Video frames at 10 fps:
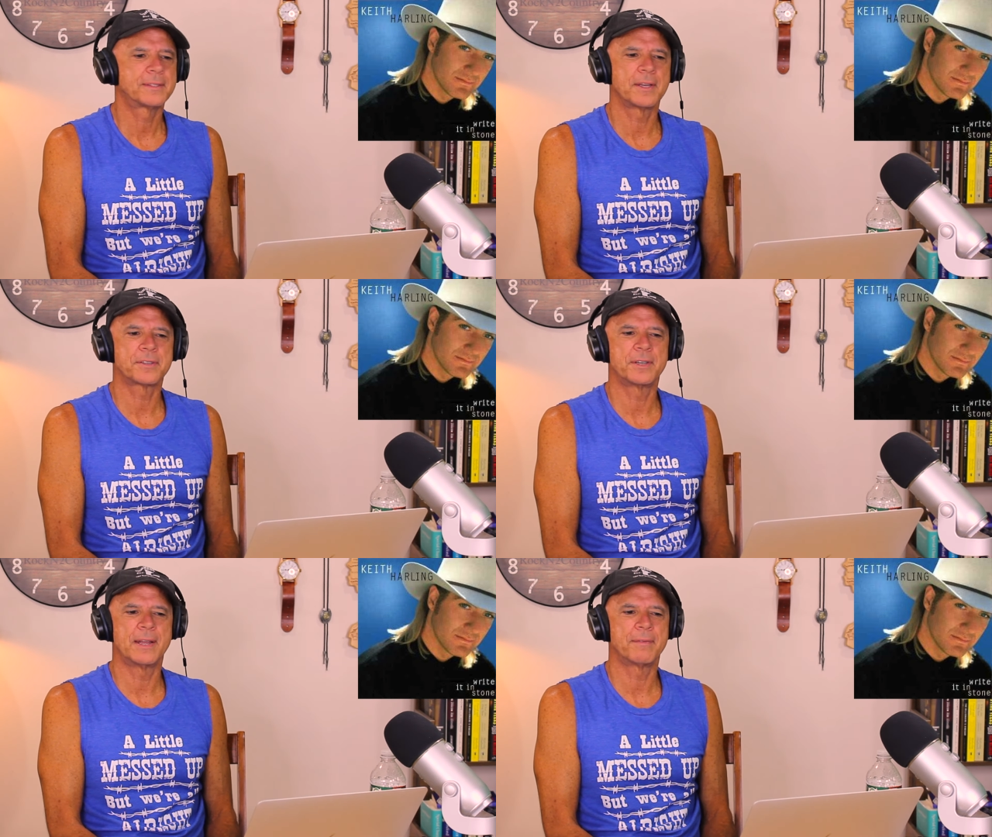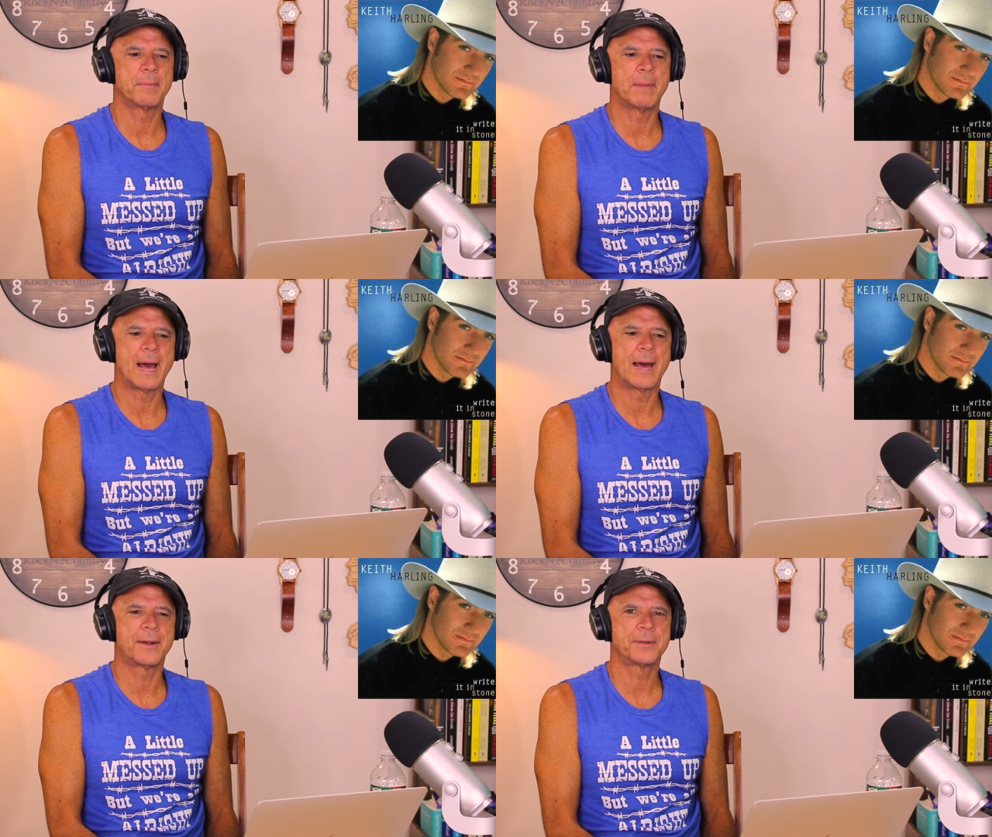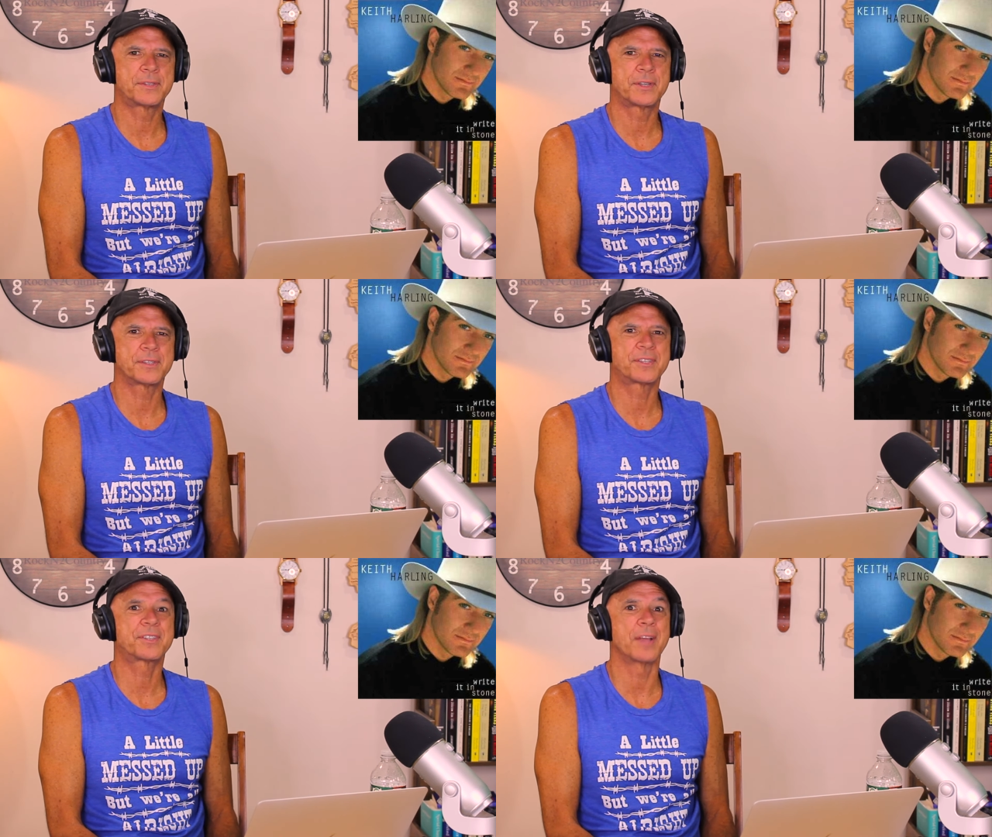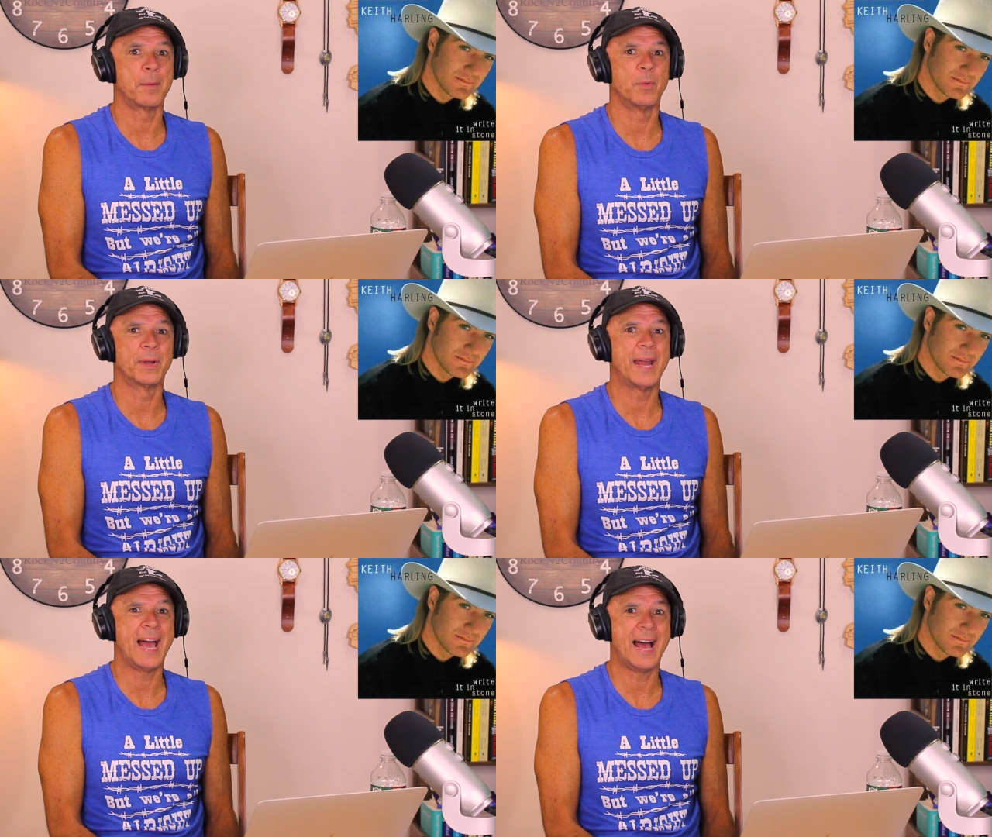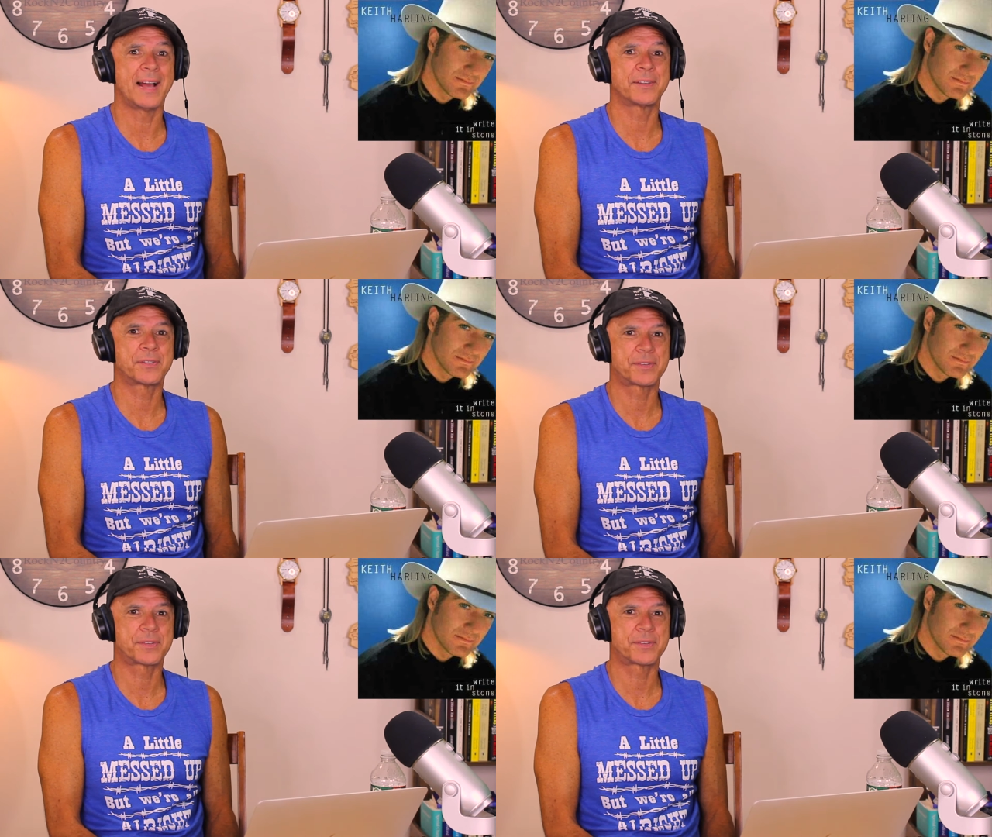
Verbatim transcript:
Speaker 1: doesn't even matter, it's just someone has.